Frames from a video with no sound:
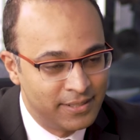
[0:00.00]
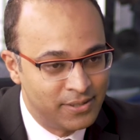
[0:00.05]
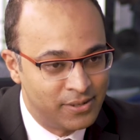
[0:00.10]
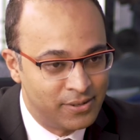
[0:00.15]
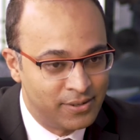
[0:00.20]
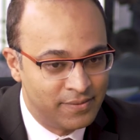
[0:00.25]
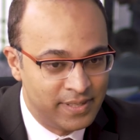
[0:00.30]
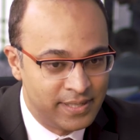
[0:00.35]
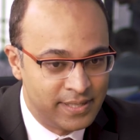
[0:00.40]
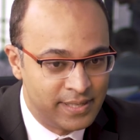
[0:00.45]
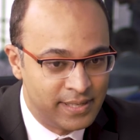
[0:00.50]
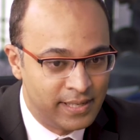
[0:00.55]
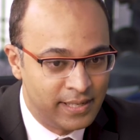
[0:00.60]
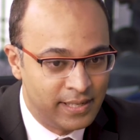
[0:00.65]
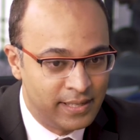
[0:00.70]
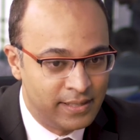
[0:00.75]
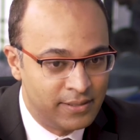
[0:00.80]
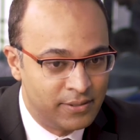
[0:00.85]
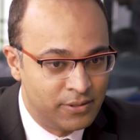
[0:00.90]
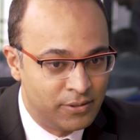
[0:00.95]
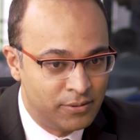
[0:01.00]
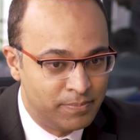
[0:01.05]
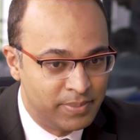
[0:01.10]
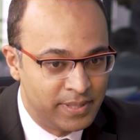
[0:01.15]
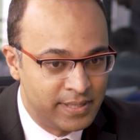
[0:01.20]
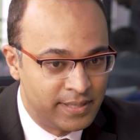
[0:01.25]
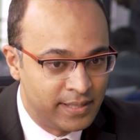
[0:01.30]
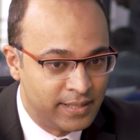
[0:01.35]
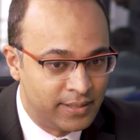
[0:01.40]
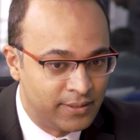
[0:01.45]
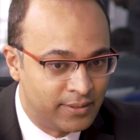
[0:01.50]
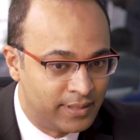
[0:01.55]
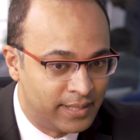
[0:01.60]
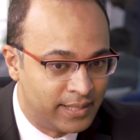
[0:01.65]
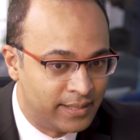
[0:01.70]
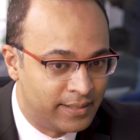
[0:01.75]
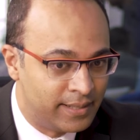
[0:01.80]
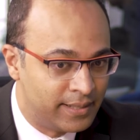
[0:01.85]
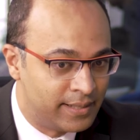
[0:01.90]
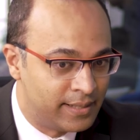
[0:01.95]
So obviously it's 2% on
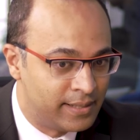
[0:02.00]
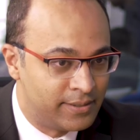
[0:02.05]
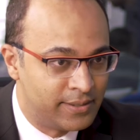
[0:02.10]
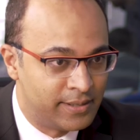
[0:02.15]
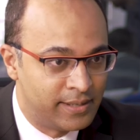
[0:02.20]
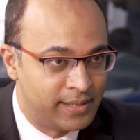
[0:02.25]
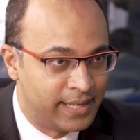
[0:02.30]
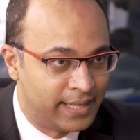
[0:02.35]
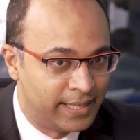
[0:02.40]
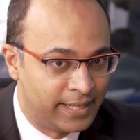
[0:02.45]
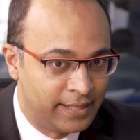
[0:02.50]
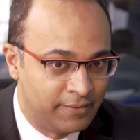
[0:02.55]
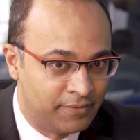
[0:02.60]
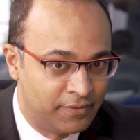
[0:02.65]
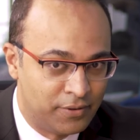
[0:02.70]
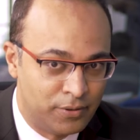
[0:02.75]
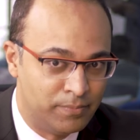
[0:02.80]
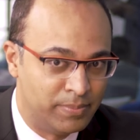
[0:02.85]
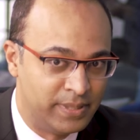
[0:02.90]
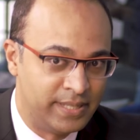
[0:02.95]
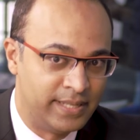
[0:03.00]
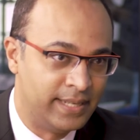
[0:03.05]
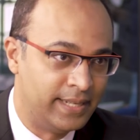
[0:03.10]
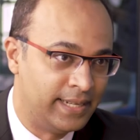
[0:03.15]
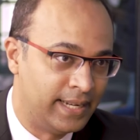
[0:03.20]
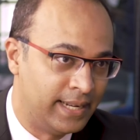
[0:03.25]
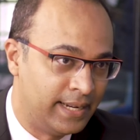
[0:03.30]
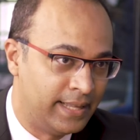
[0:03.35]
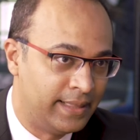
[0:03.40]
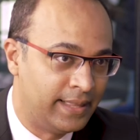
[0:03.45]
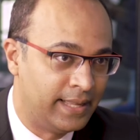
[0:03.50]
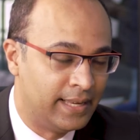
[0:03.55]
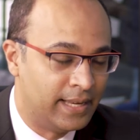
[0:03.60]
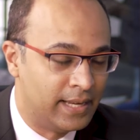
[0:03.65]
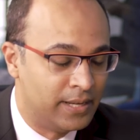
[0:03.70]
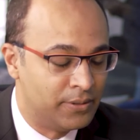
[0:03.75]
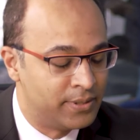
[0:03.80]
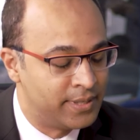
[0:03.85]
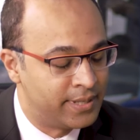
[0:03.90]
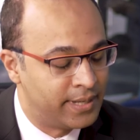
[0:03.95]
agricultural land and 4% anything
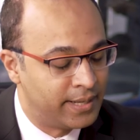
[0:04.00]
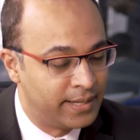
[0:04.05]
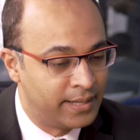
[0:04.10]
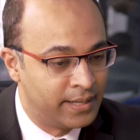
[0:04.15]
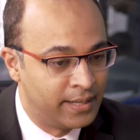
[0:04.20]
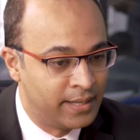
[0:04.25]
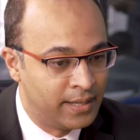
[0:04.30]
outside.